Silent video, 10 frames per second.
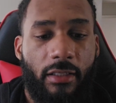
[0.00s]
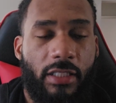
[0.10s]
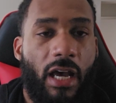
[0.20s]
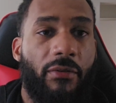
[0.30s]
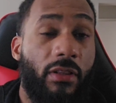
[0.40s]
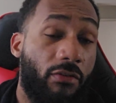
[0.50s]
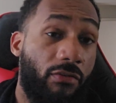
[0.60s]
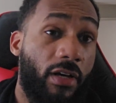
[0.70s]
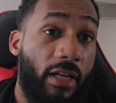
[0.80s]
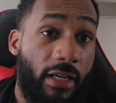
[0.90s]
just having the
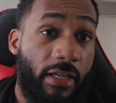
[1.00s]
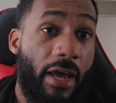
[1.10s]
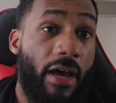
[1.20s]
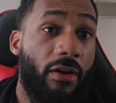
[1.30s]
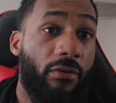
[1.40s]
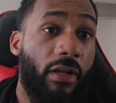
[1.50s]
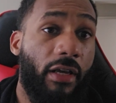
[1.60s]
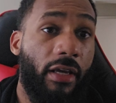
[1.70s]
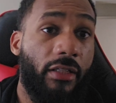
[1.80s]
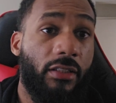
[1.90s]
front end down
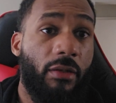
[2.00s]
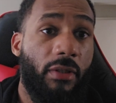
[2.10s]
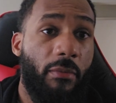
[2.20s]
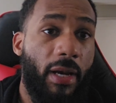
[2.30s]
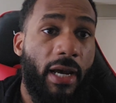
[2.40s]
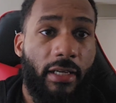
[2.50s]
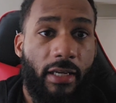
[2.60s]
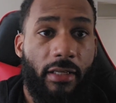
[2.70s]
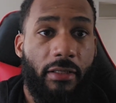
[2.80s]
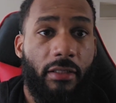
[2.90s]
and some of the back
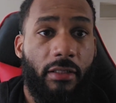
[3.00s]
end